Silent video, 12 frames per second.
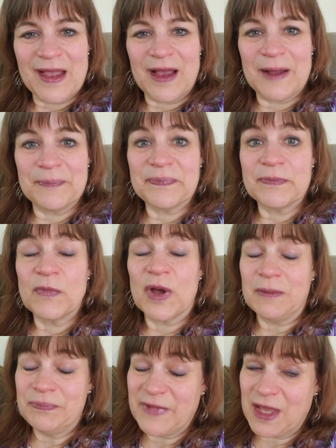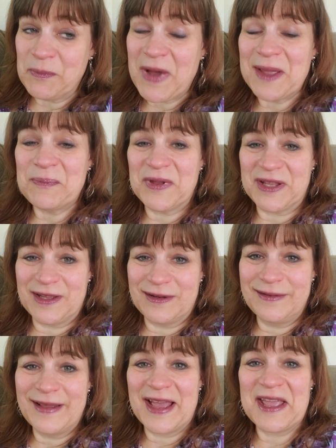Well, in my
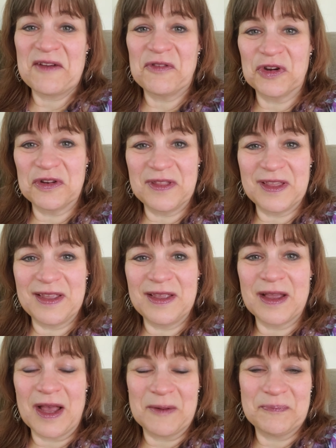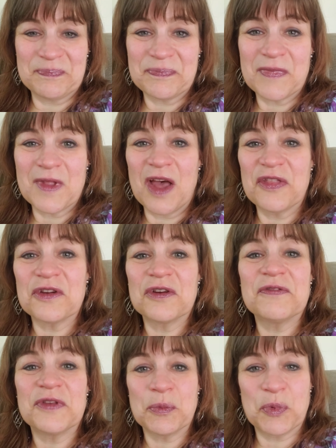opinion, I have heard the other
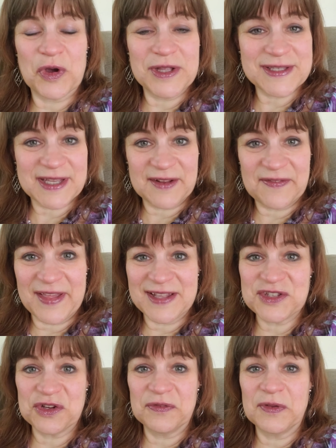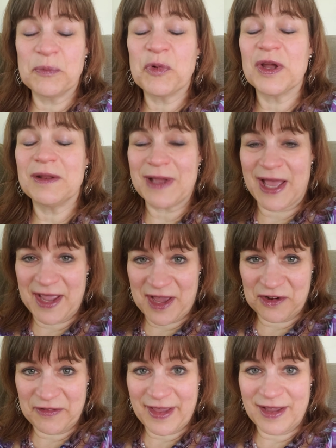viewpoints, and if that's your viewpoint, I
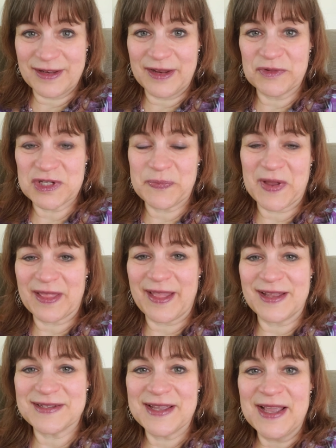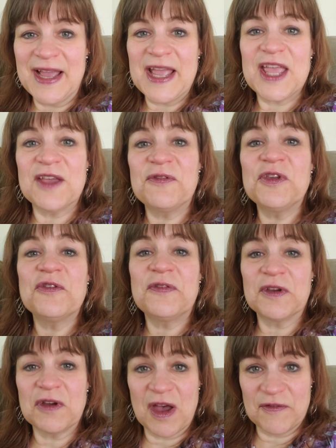honor that and respect that. If you
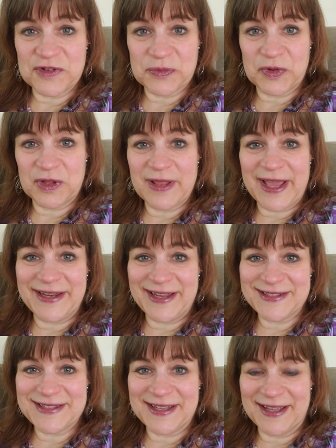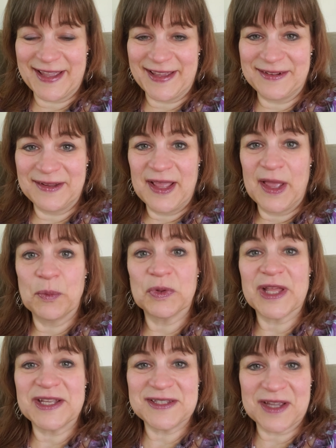feel comfortable line dancing again and
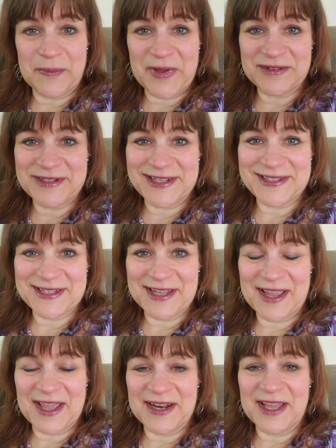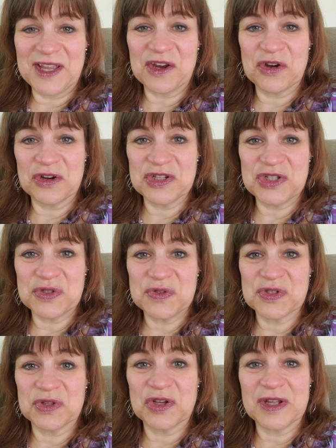would like to come out dancing again, I encourage you
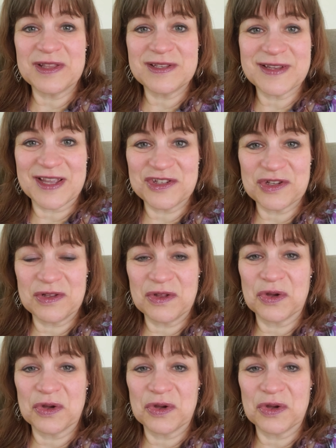to look at the schedule.